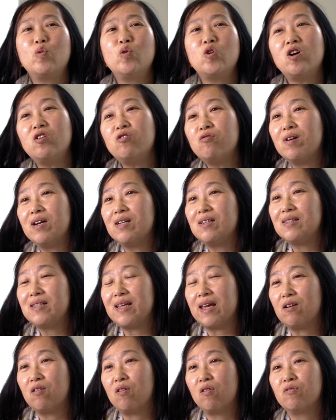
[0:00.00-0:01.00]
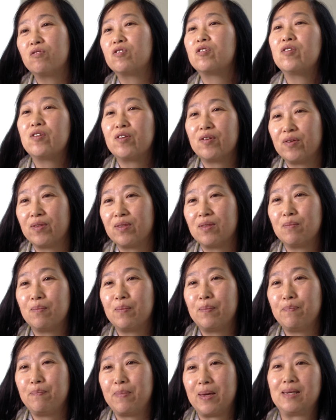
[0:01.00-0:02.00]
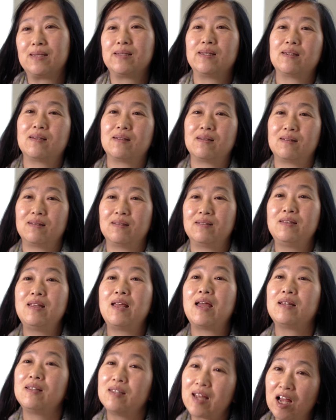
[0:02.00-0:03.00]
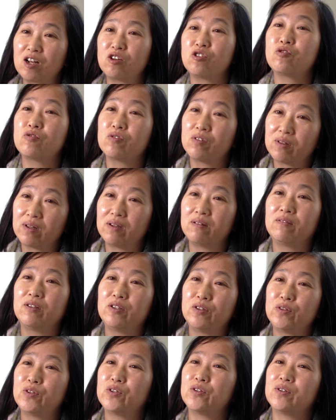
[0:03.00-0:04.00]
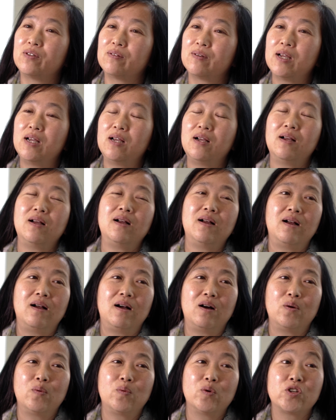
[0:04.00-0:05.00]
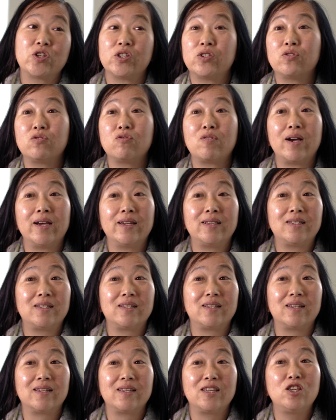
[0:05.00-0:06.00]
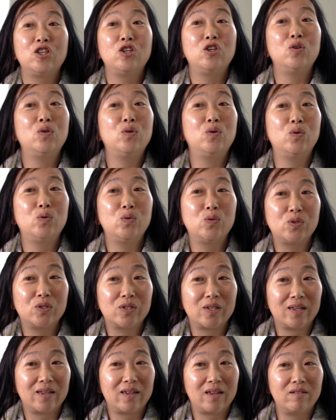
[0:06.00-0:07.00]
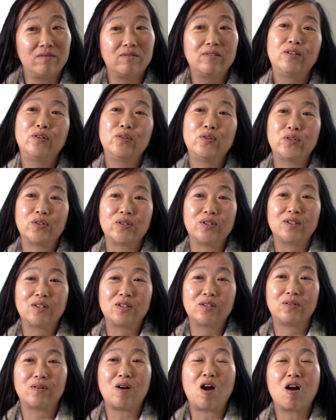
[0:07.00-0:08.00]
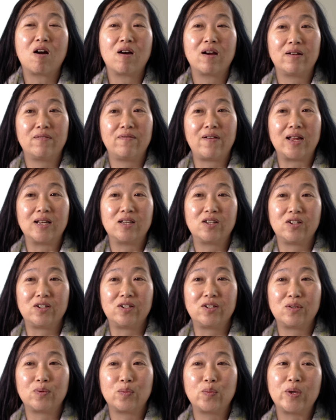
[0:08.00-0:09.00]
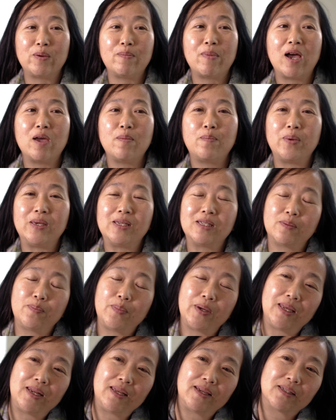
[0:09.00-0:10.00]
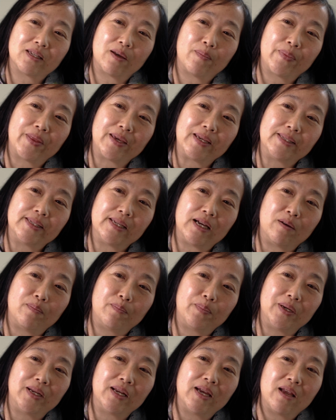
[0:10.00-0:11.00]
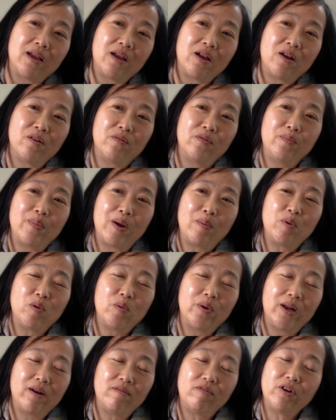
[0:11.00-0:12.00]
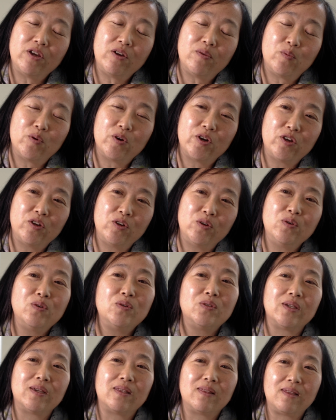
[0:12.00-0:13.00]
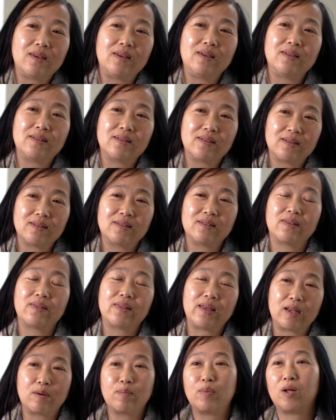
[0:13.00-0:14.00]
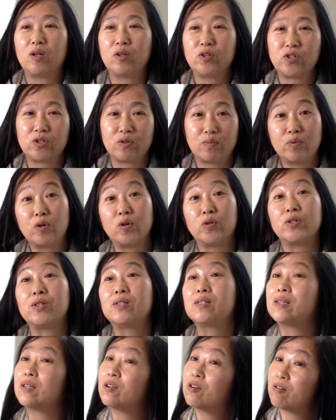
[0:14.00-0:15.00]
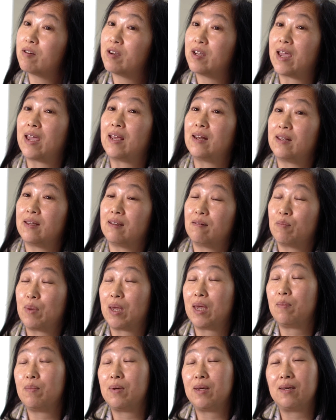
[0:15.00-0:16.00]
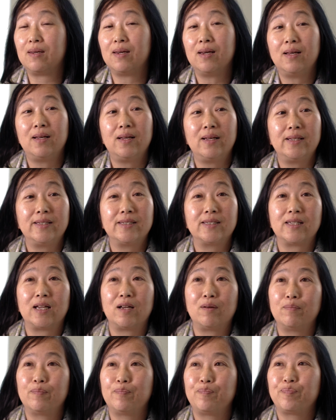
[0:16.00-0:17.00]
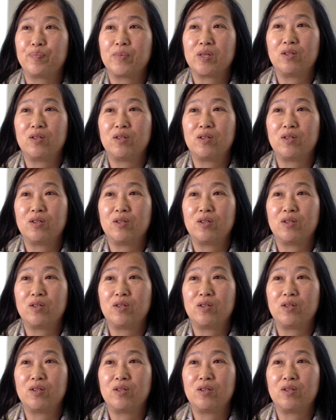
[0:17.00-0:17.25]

We're not trying to take over the basic natural evolution. We're just trying to use evolution to our advantage. We might be speeding some things up, but remember, whenever you were using these synthetic biology approaches and creating maybe some